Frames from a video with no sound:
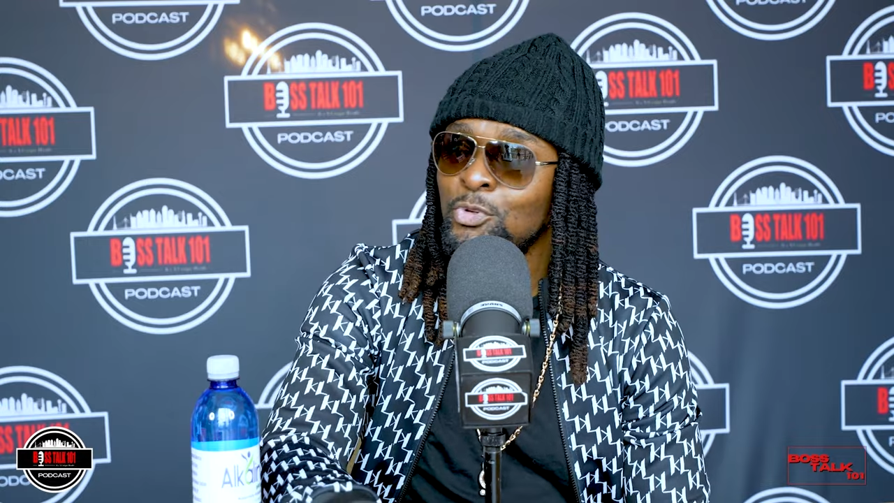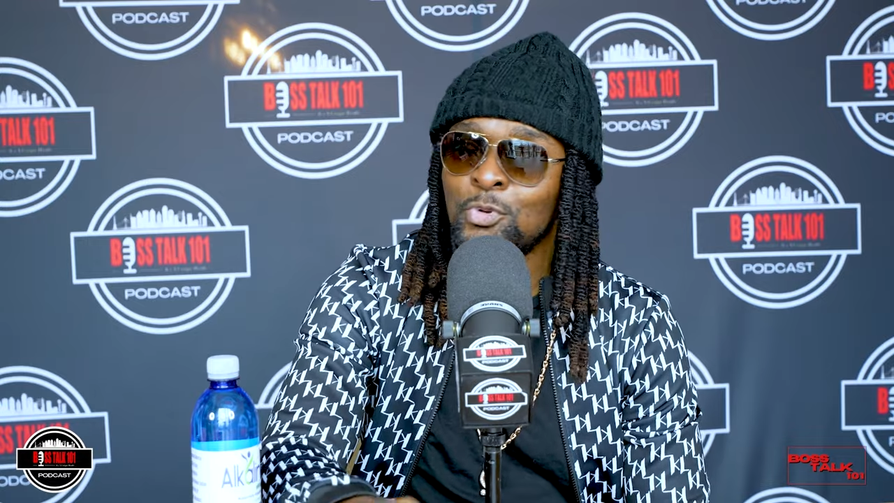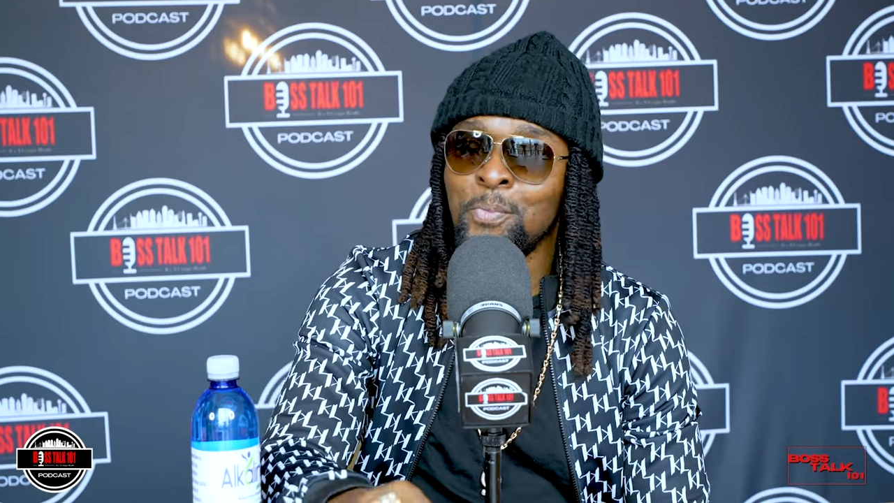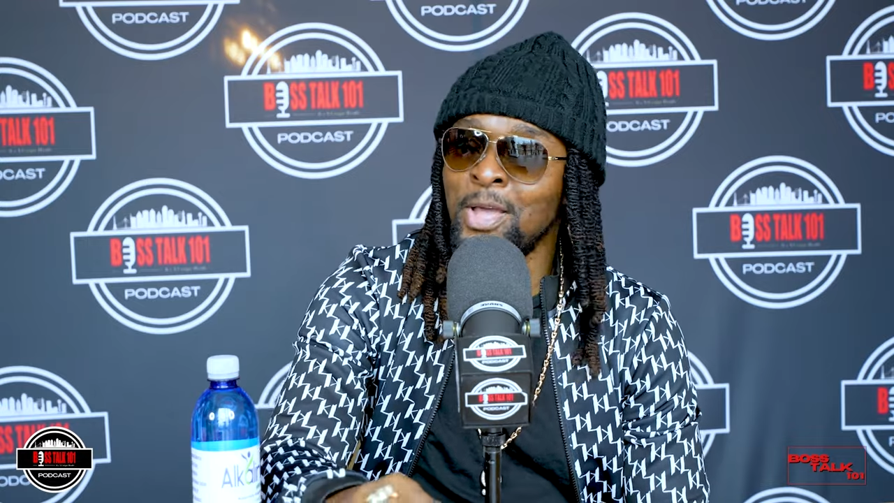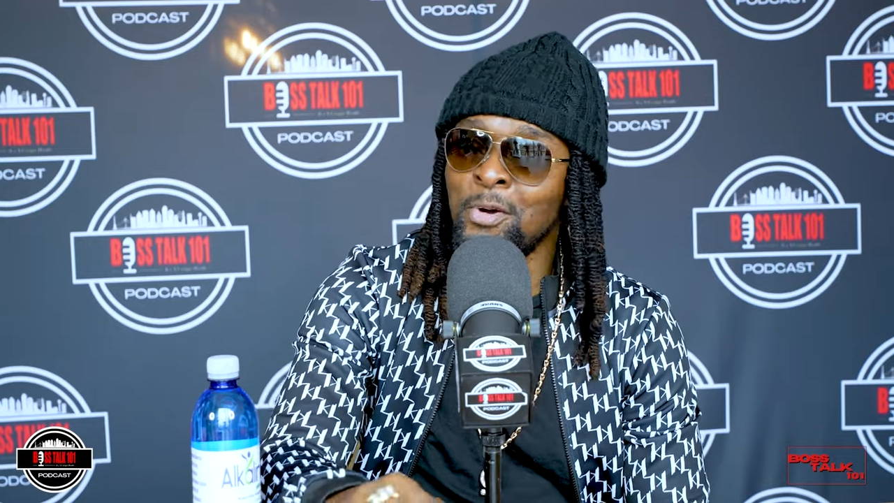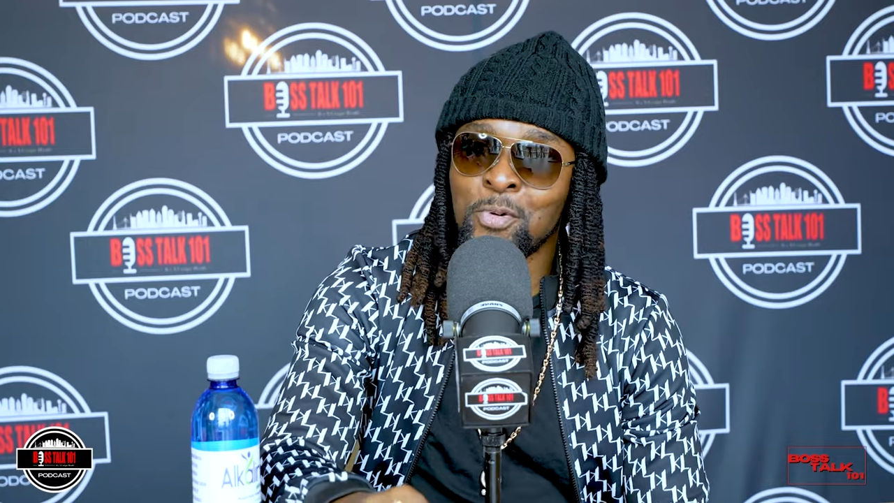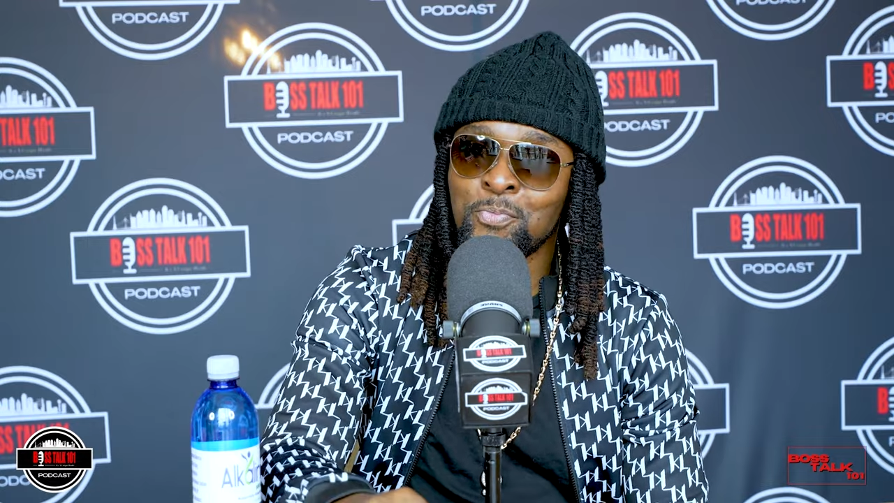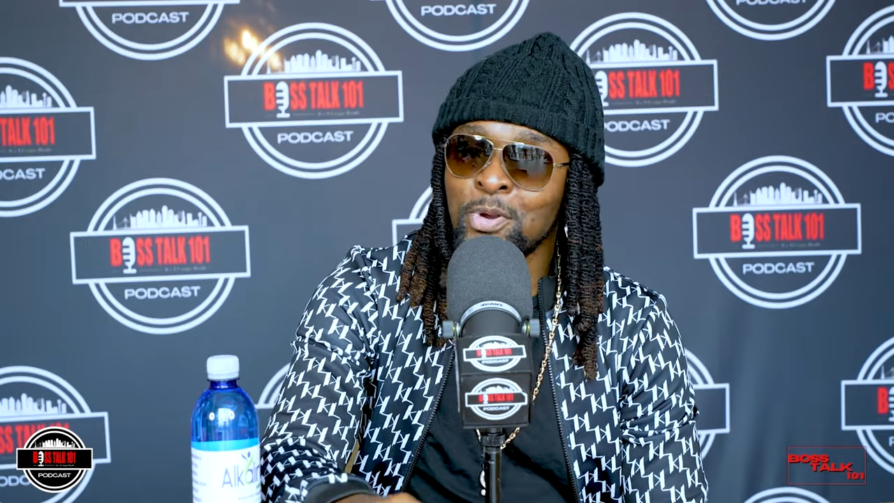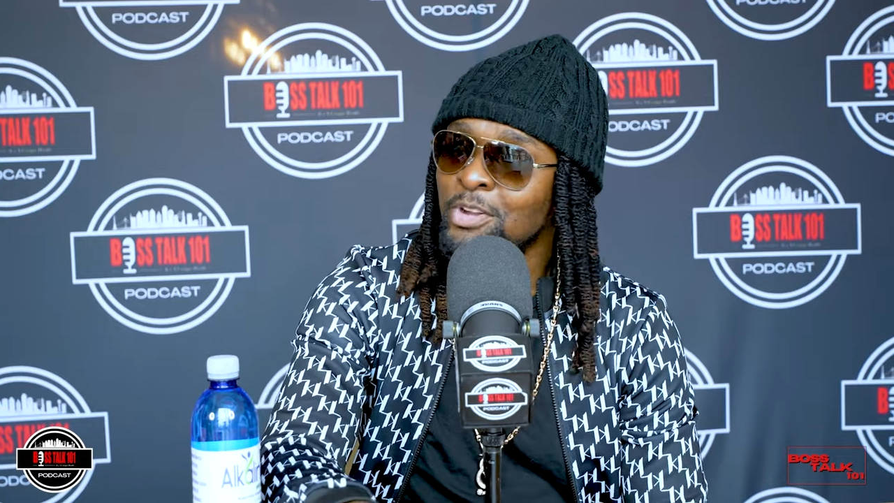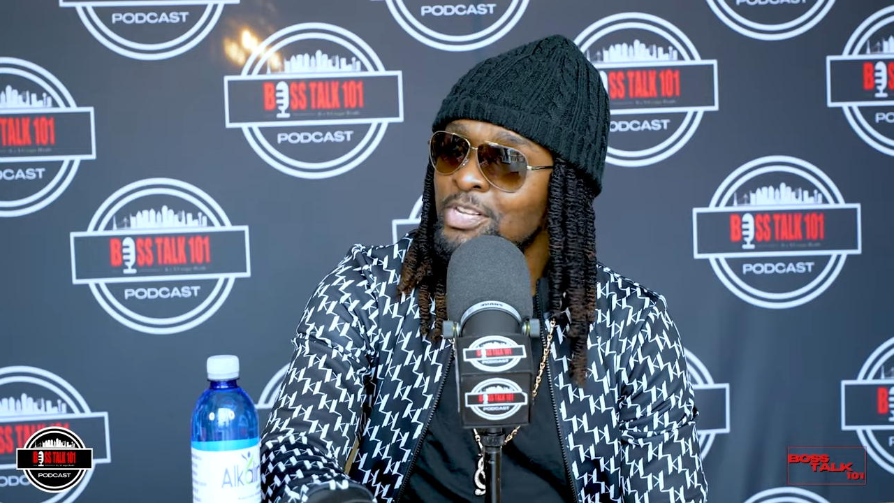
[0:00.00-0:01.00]
to do my
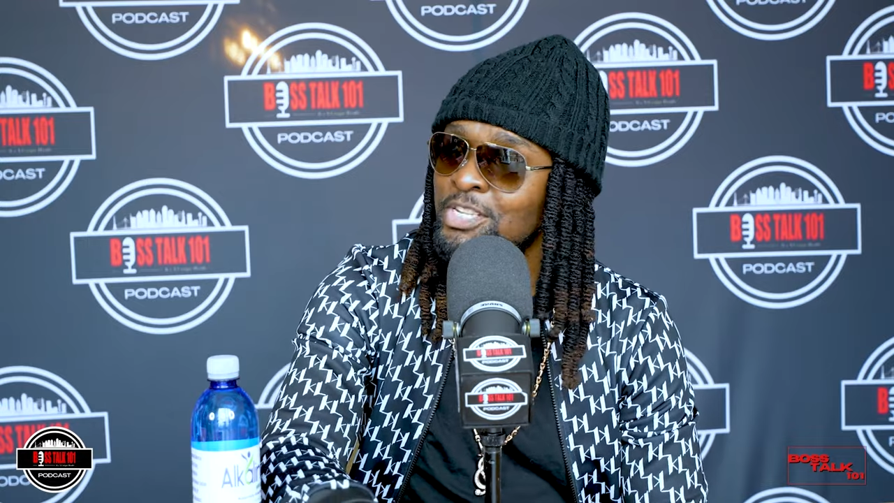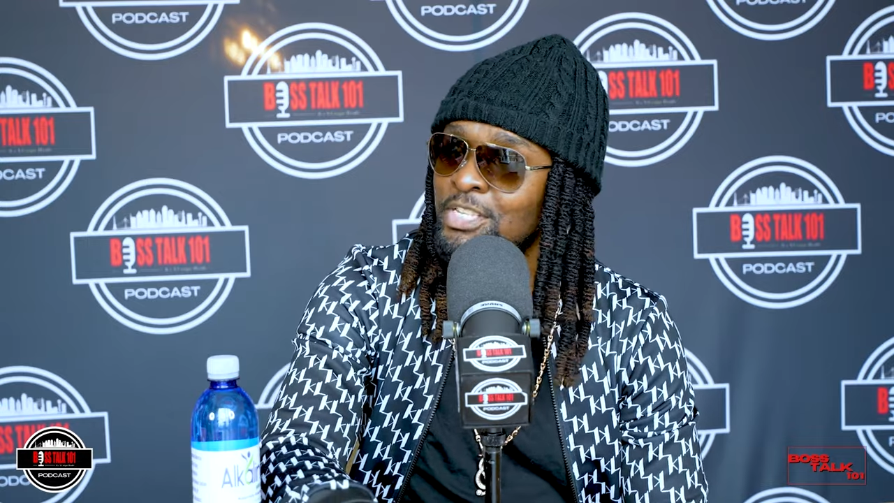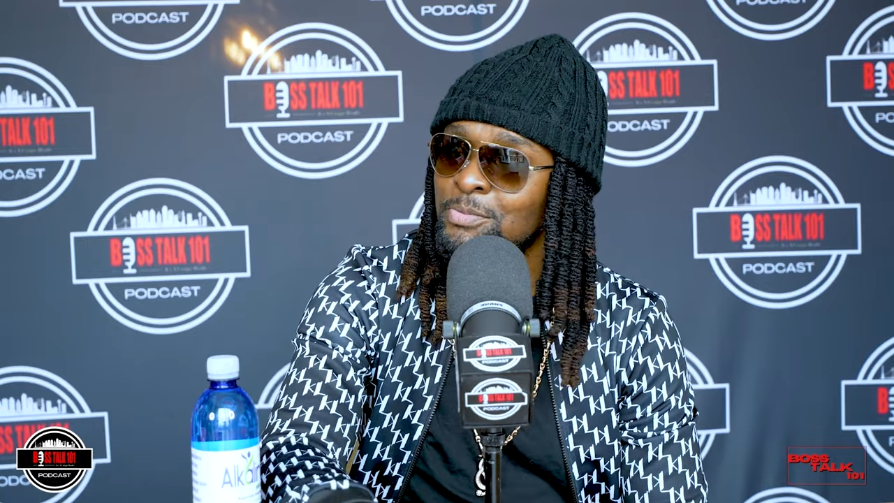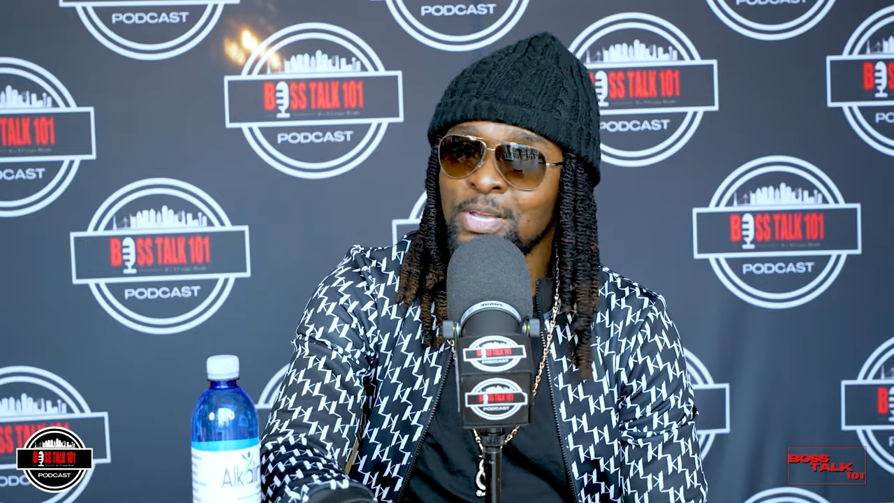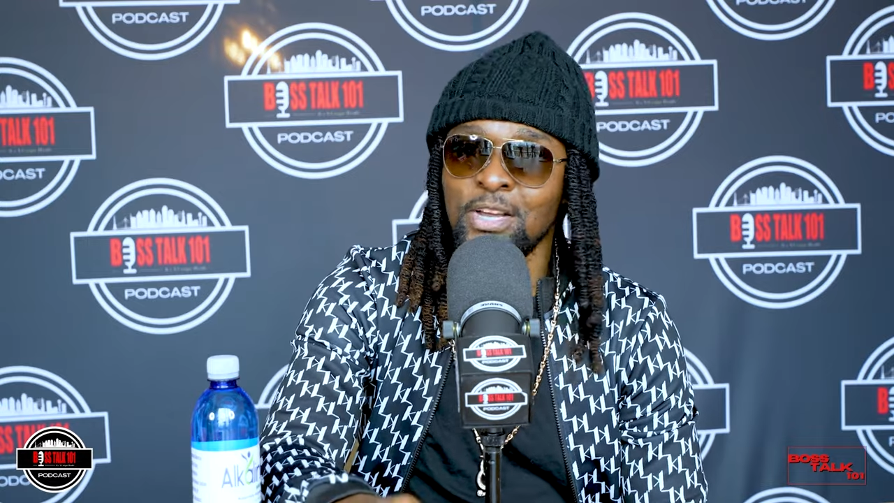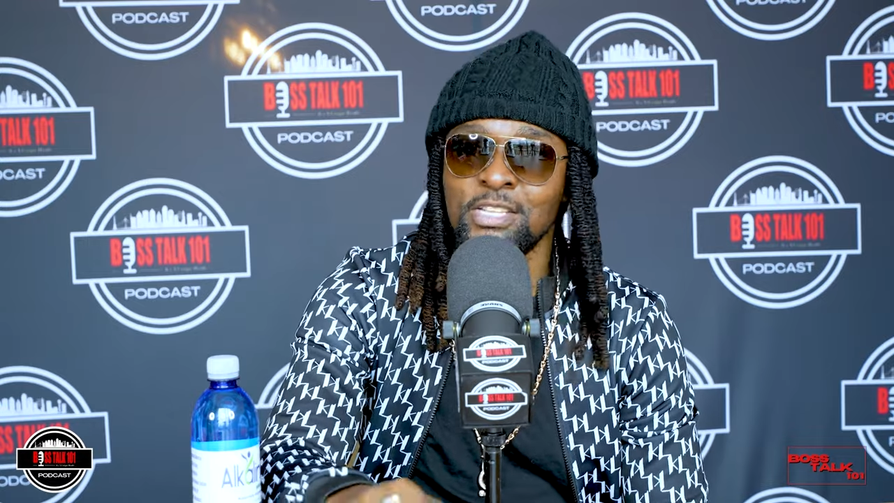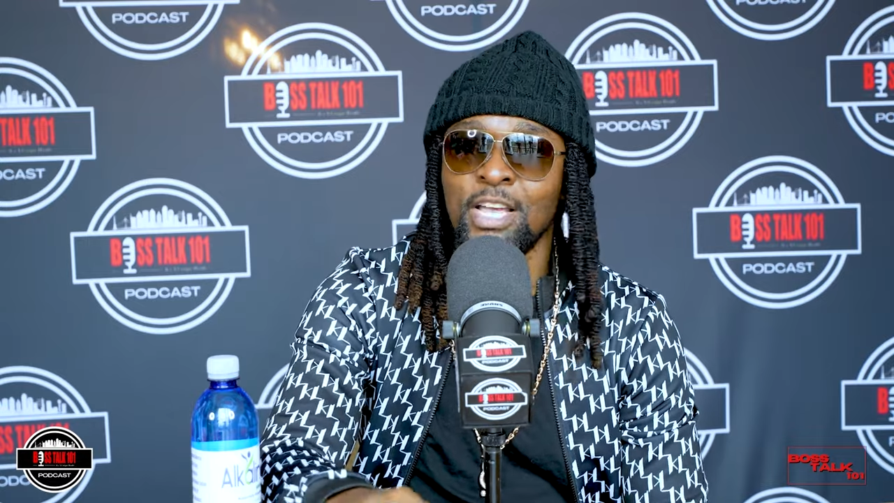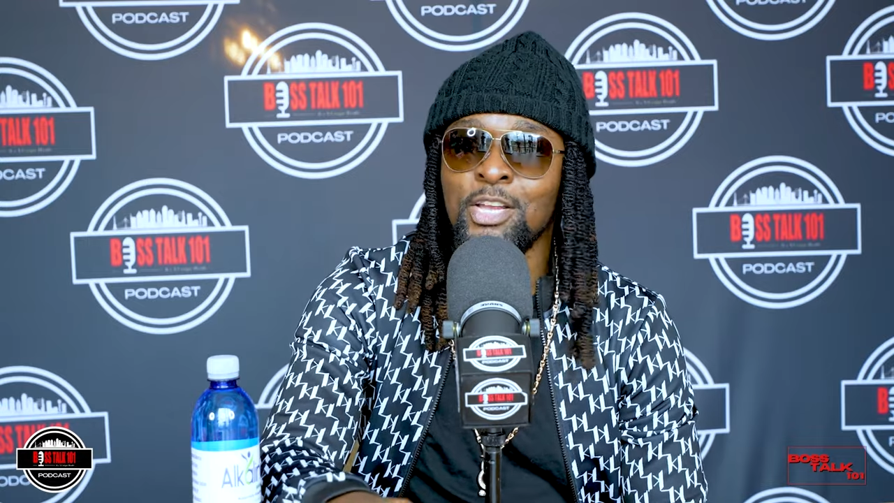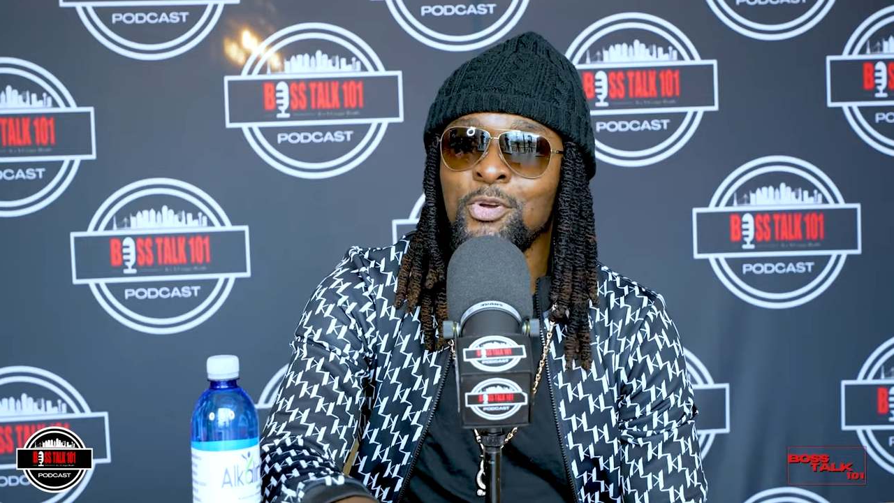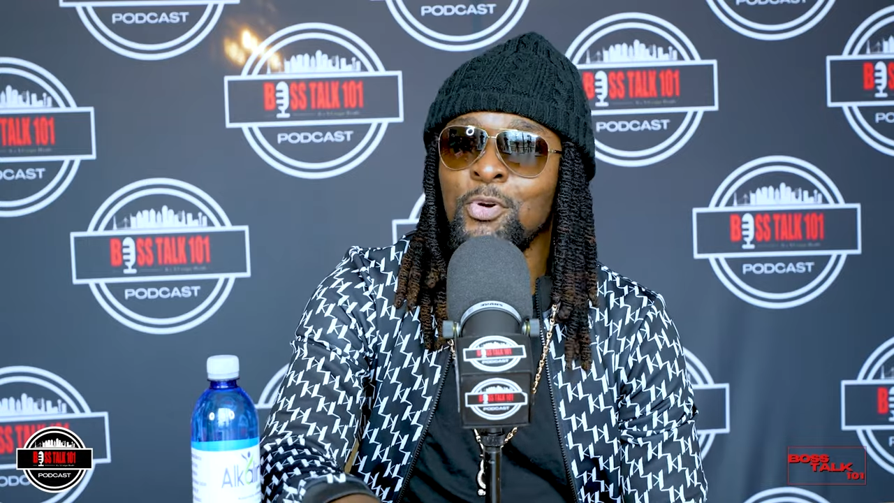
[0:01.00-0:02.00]
own productions
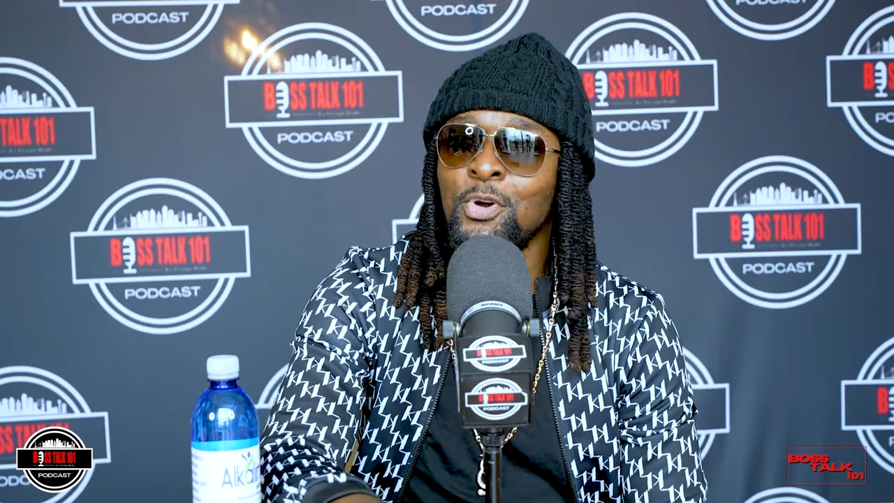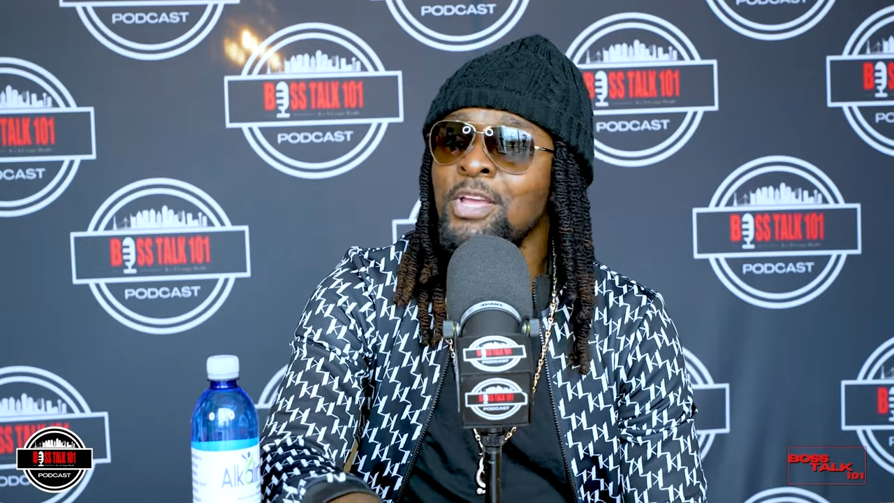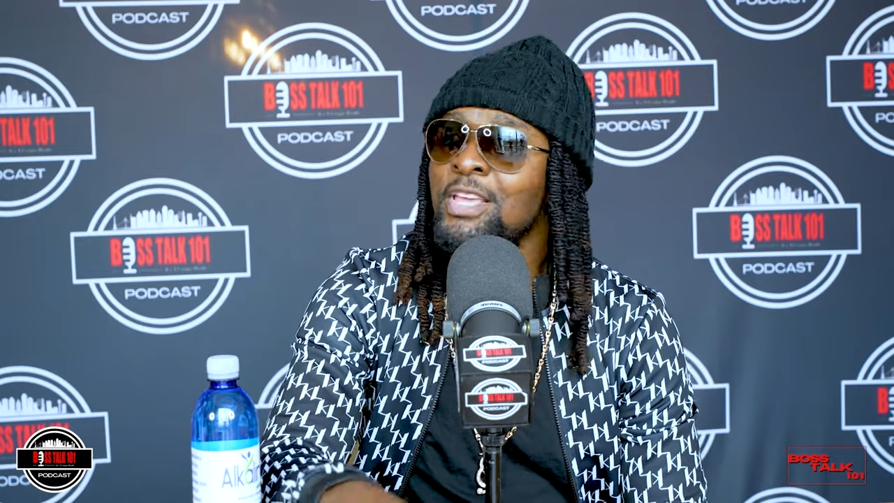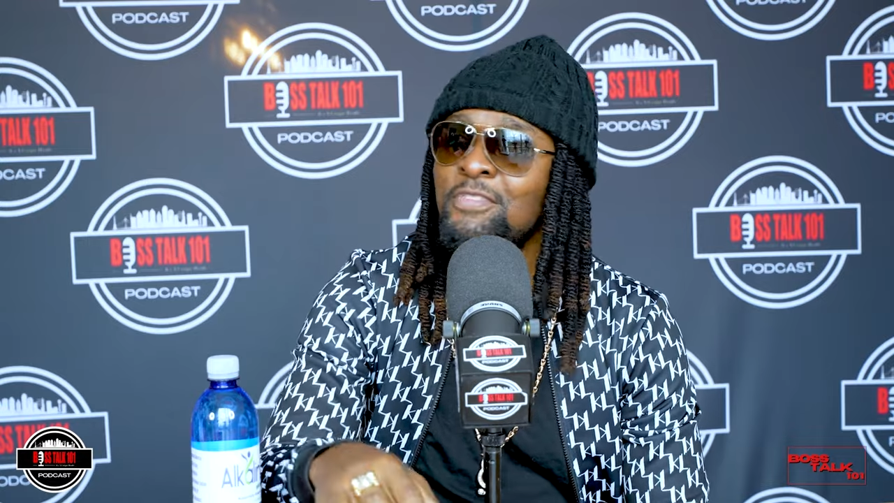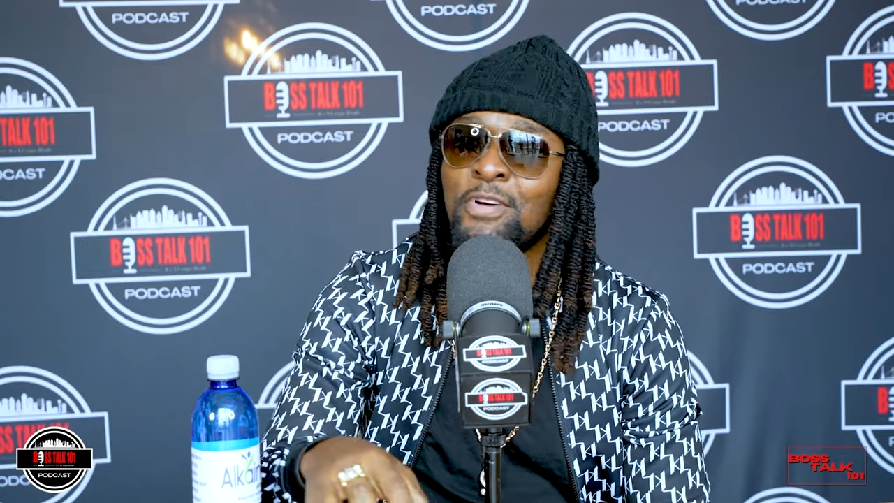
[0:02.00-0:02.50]
because I know